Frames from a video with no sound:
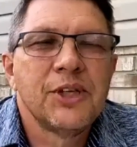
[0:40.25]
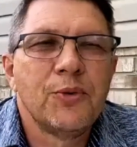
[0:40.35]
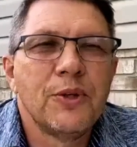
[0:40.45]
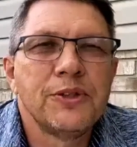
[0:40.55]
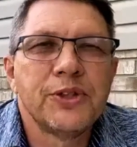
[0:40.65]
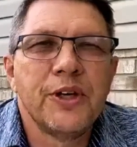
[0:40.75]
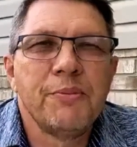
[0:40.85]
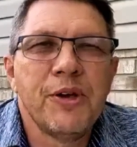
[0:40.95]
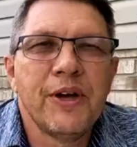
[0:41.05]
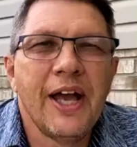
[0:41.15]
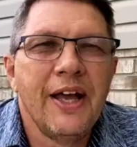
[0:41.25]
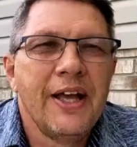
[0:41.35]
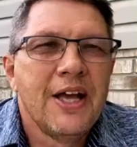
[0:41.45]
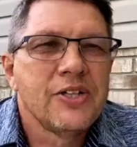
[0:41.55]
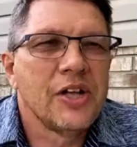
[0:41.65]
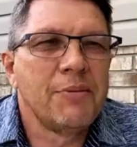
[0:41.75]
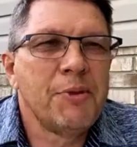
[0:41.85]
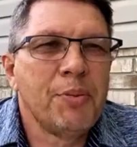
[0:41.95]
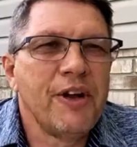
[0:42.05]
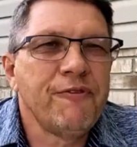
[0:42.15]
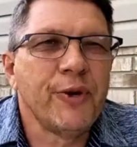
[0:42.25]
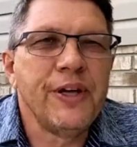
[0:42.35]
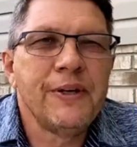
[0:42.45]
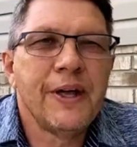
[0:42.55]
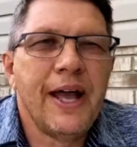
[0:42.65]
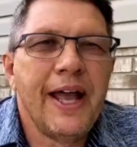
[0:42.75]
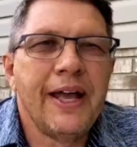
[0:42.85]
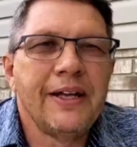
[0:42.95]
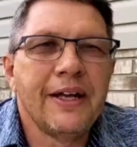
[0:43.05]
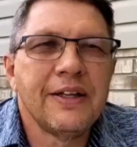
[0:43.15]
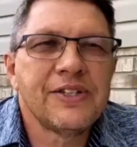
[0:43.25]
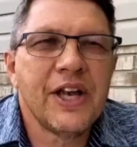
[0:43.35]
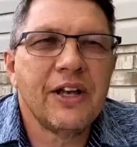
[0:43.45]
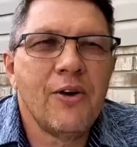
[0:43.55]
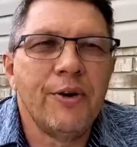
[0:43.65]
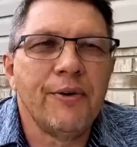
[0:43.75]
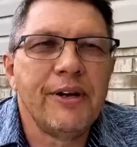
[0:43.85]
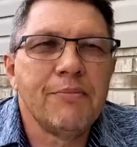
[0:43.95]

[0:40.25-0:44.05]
World is going to be okay. So let me pray for you, and let's get going, right?